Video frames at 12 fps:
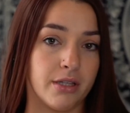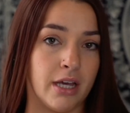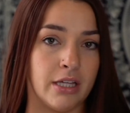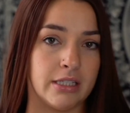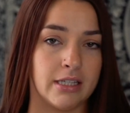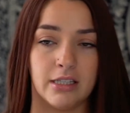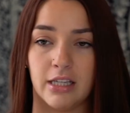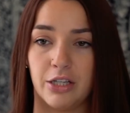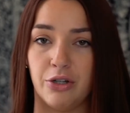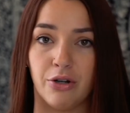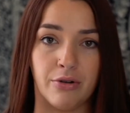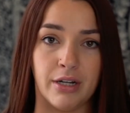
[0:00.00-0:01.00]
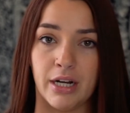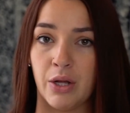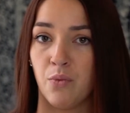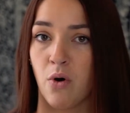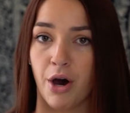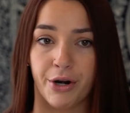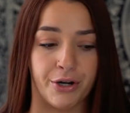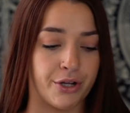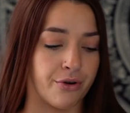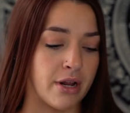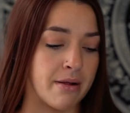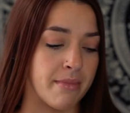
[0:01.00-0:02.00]
And it says like you don't need any water, you
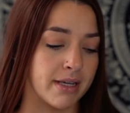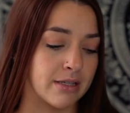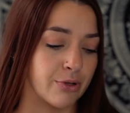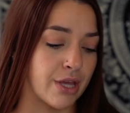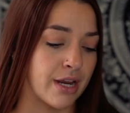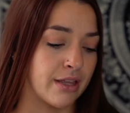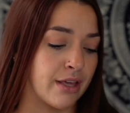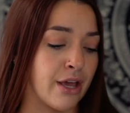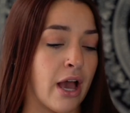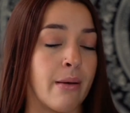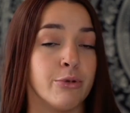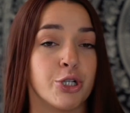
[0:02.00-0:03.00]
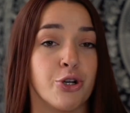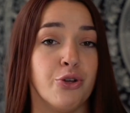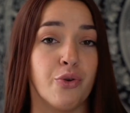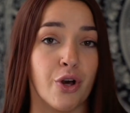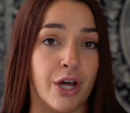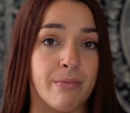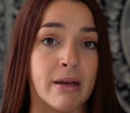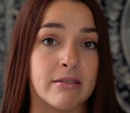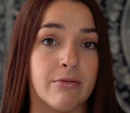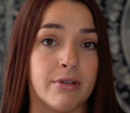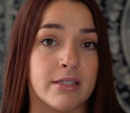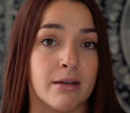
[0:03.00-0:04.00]
don't need to mix it with anything. I'm sure you could mix
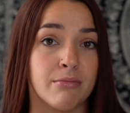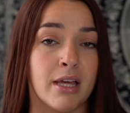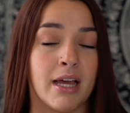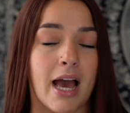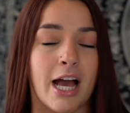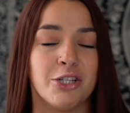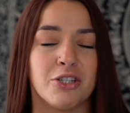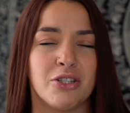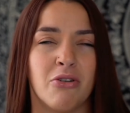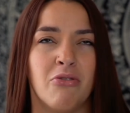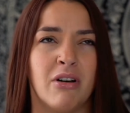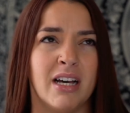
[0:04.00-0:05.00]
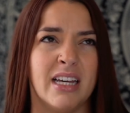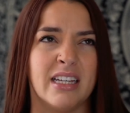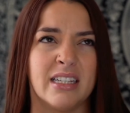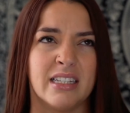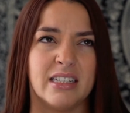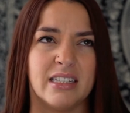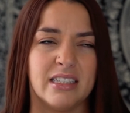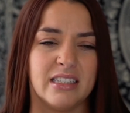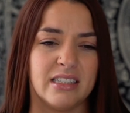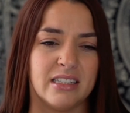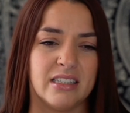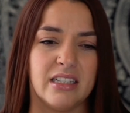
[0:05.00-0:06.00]
it with something. I just don't like
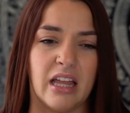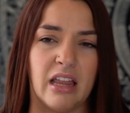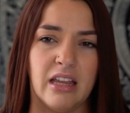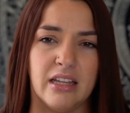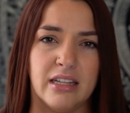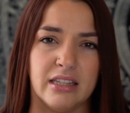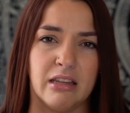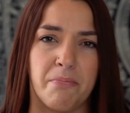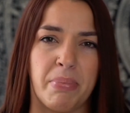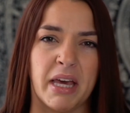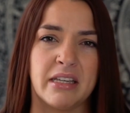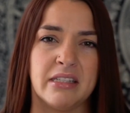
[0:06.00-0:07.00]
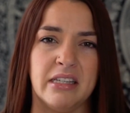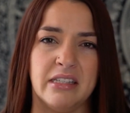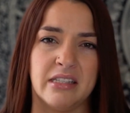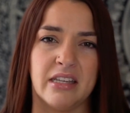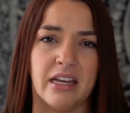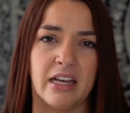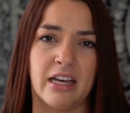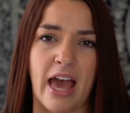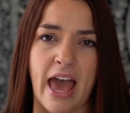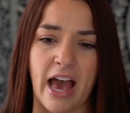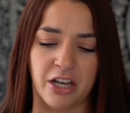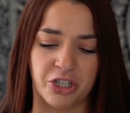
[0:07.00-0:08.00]
the pixie stick
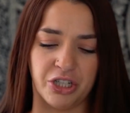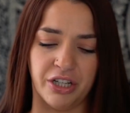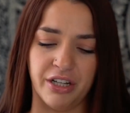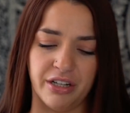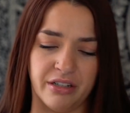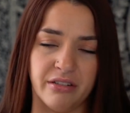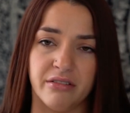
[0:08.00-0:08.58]
action.